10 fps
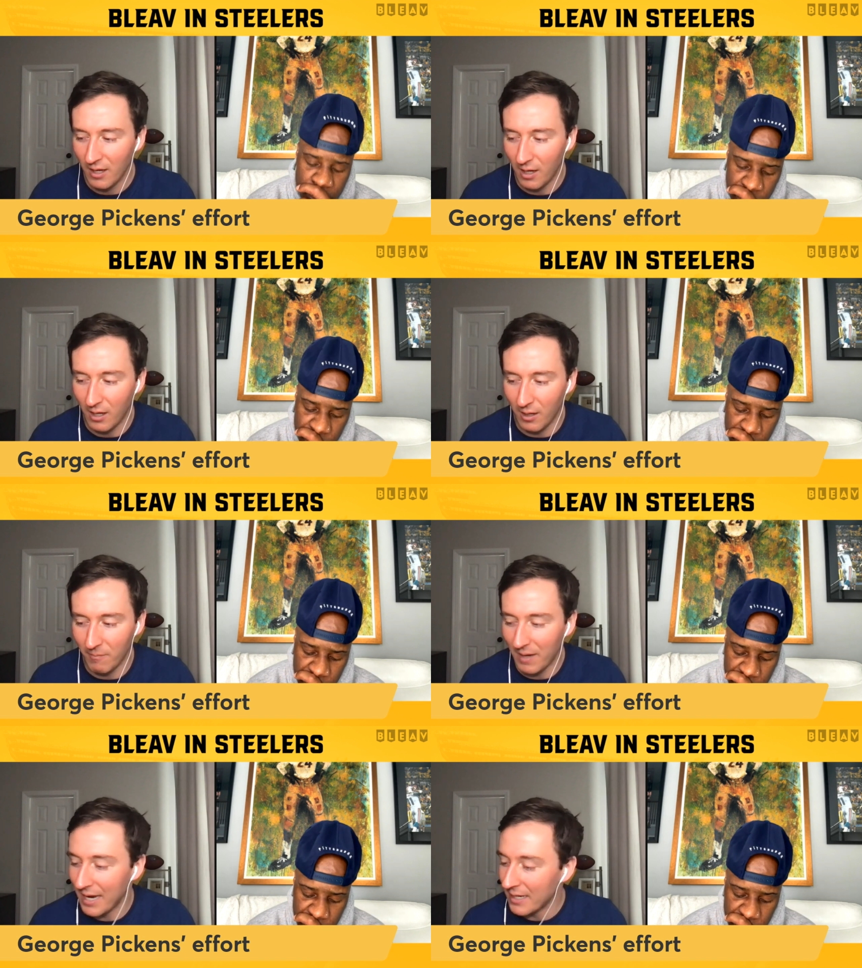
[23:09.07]

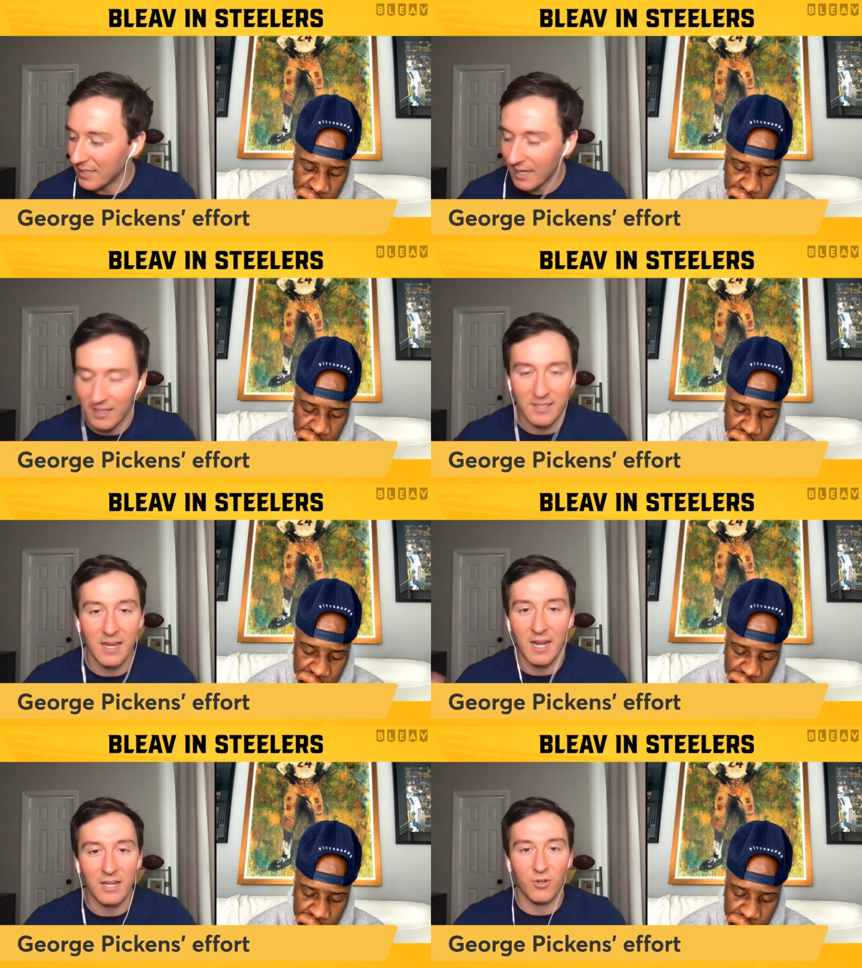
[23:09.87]
Speaker 1: Um, I take this
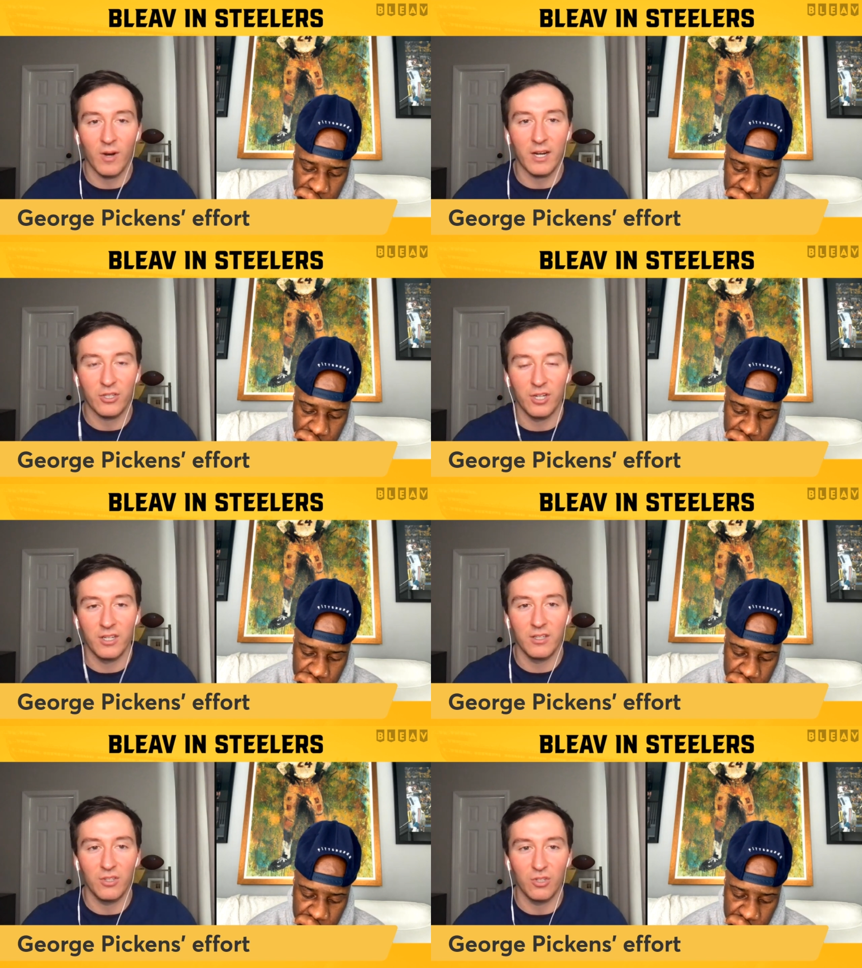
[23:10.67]
in any
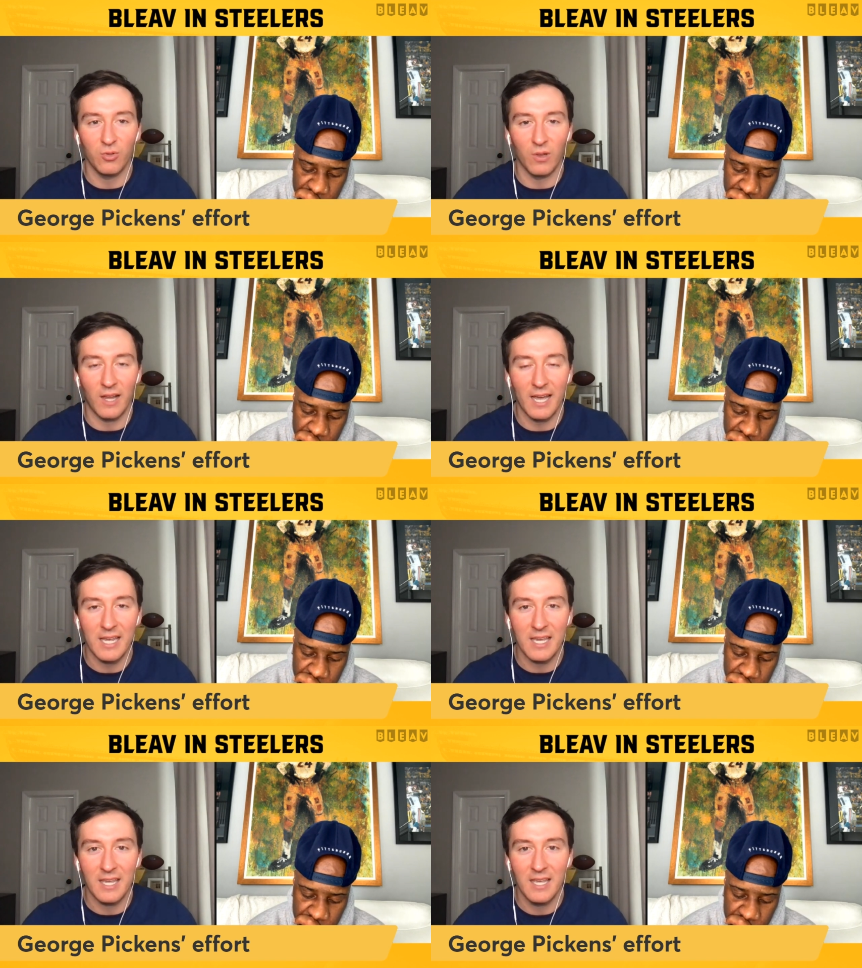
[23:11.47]
direction you
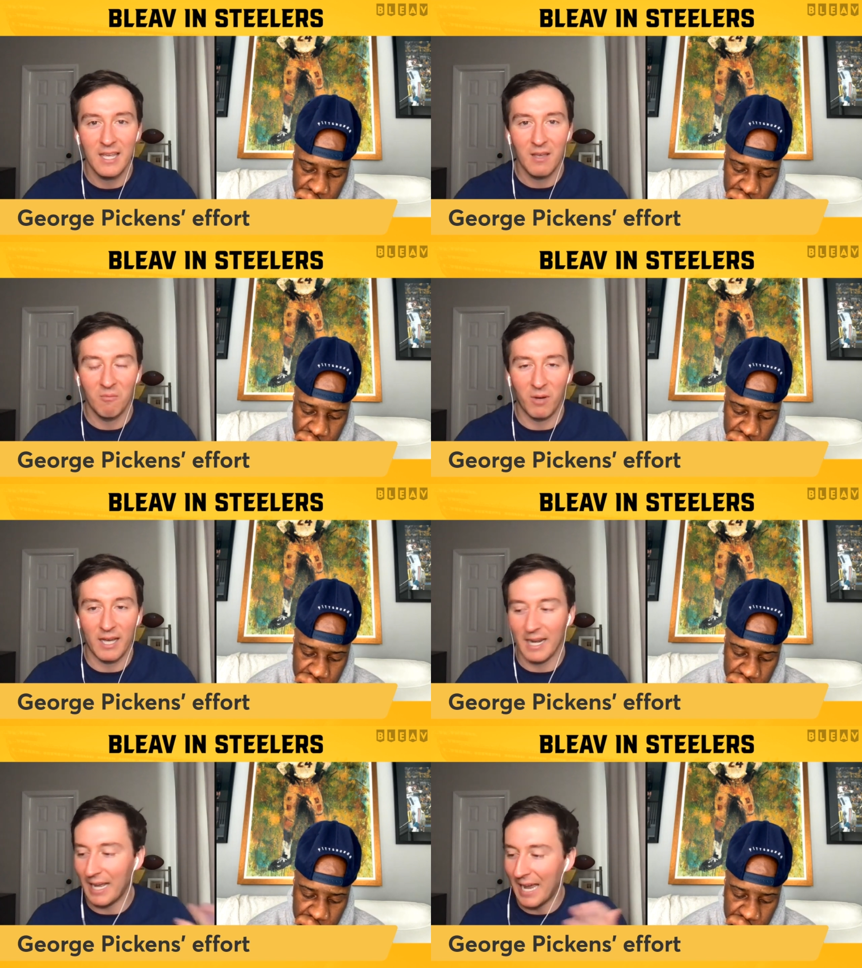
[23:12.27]
like,
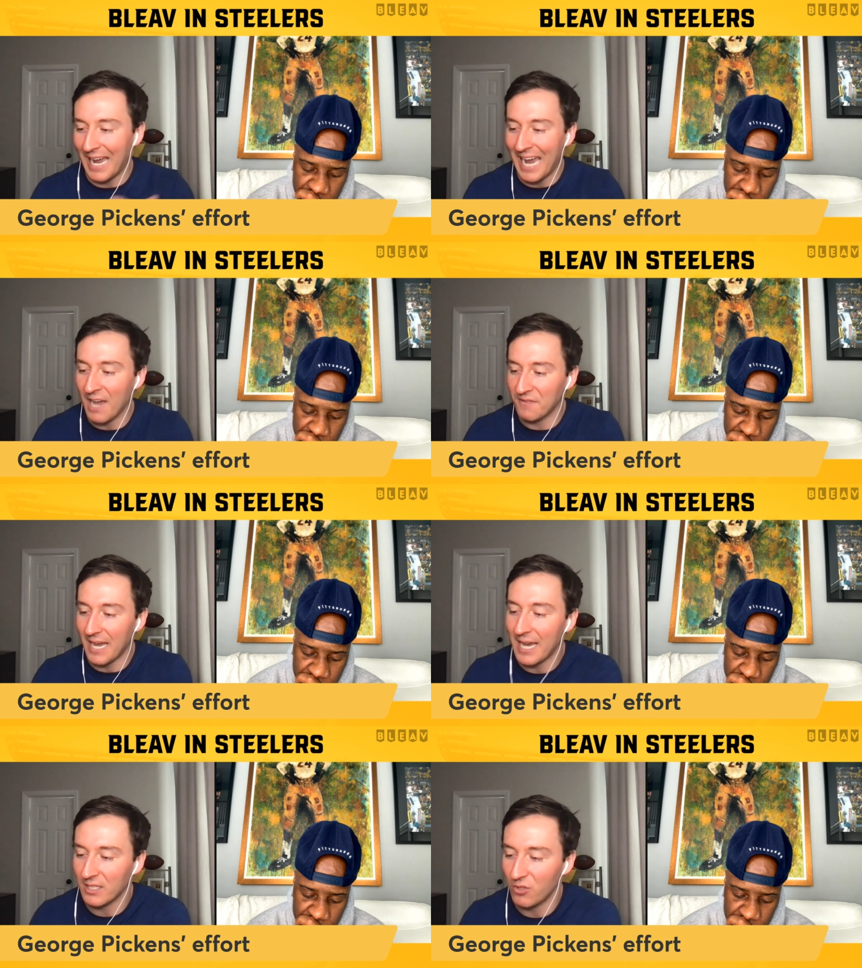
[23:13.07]
but I have
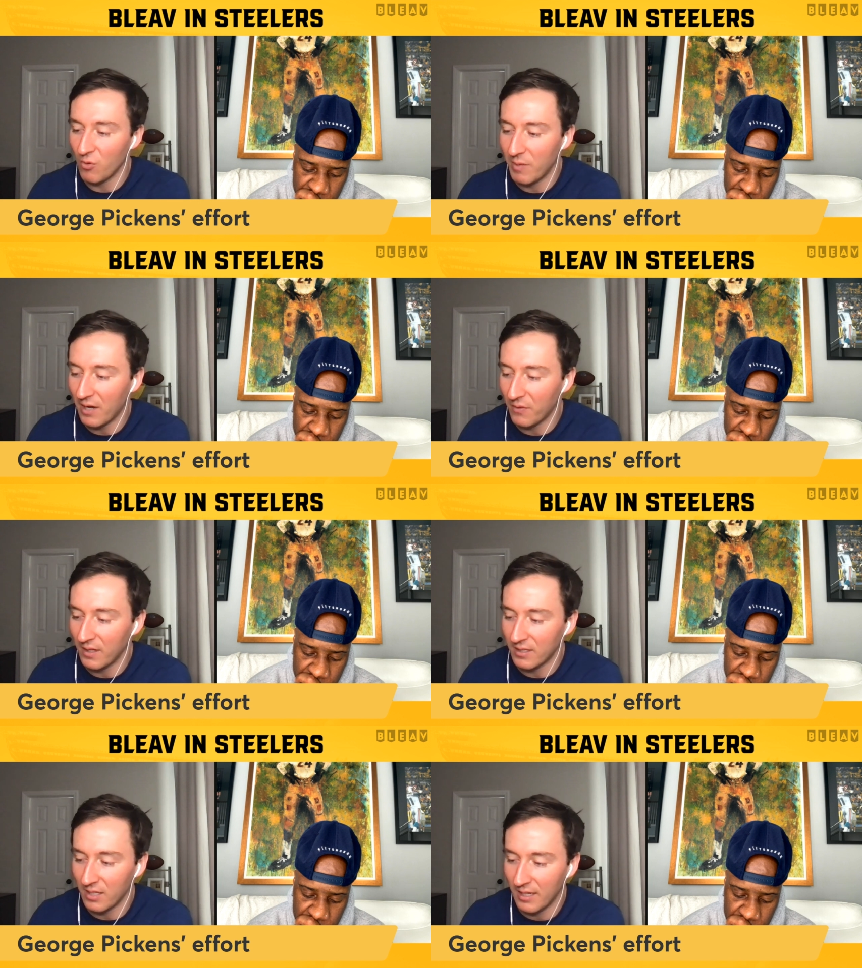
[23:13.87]
to ask you about
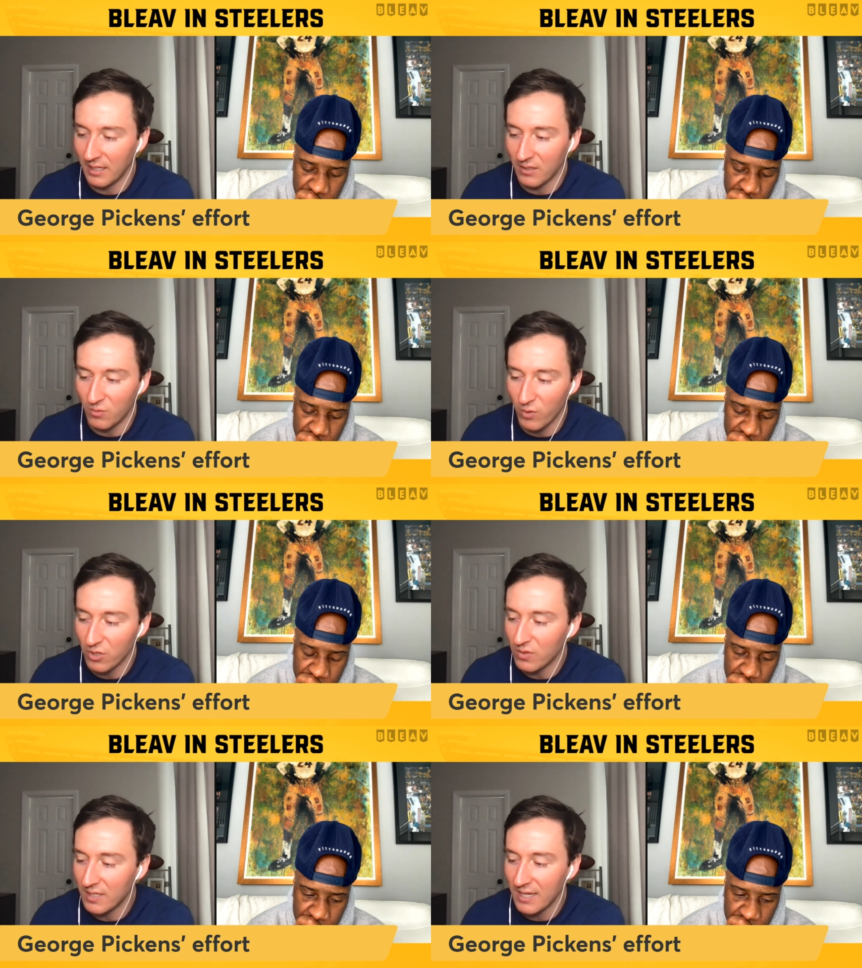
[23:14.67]
this is when
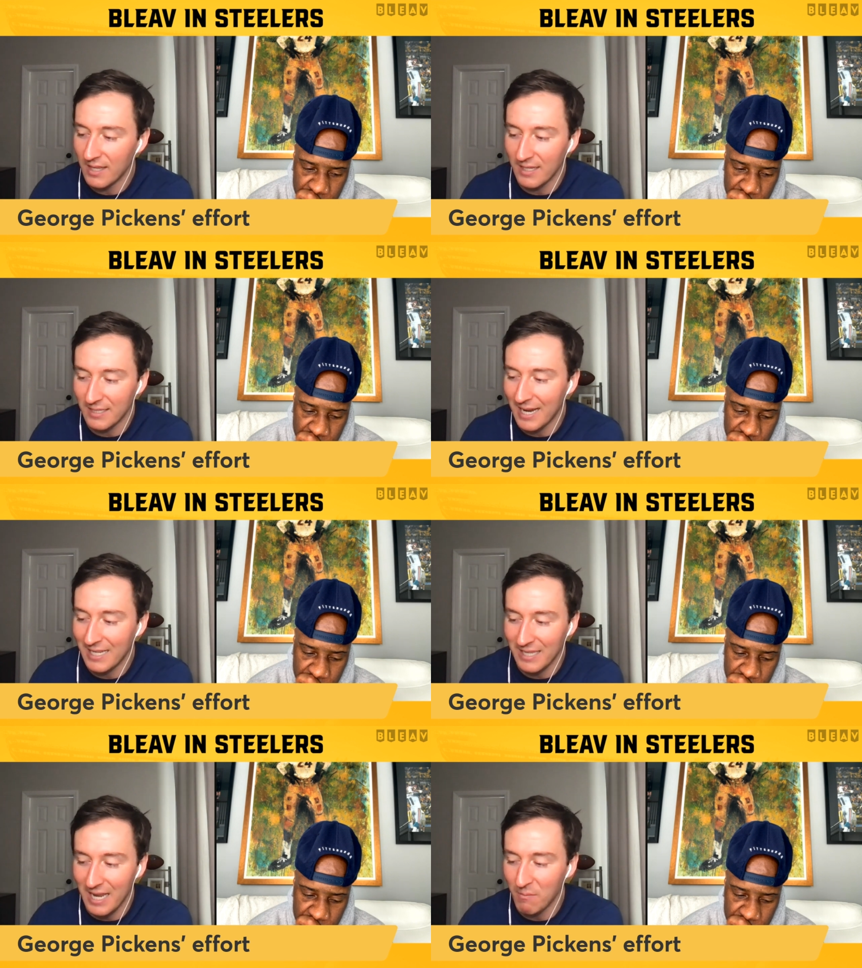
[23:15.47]
you see this as a